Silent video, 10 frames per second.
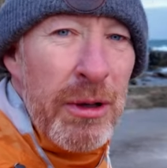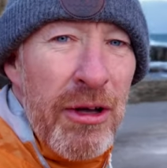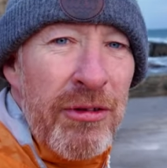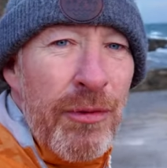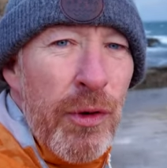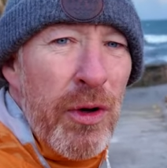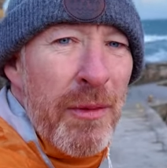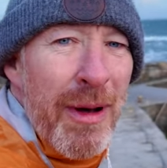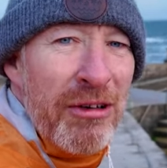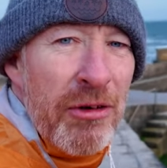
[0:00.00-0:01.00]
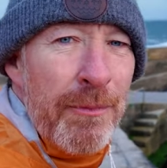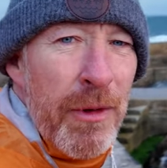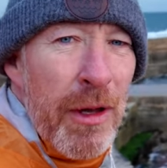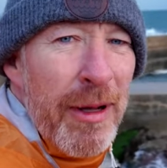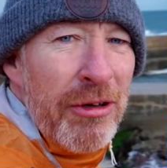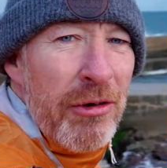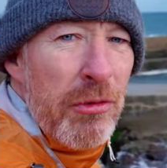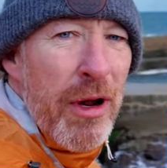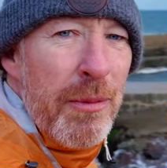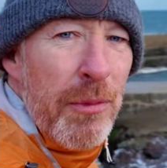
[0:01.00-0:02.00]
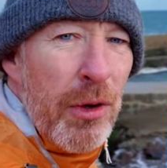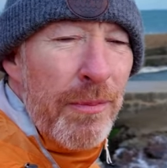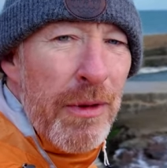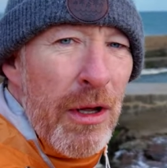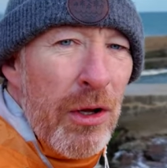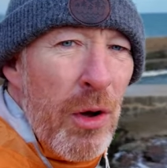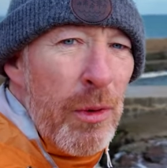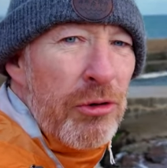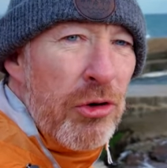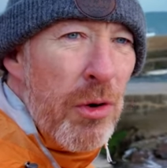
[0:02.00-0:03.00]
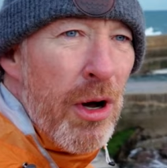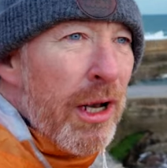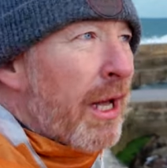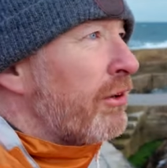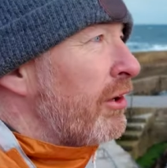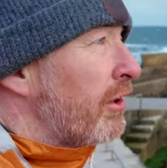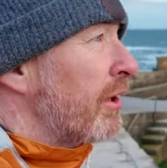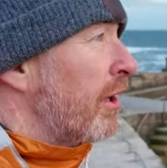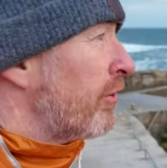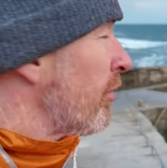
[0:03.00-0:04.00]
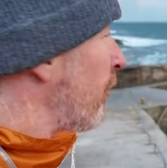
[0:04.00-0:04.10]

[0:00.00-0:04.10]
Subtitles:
this, if you can imagine a rainbow coming through all that here. So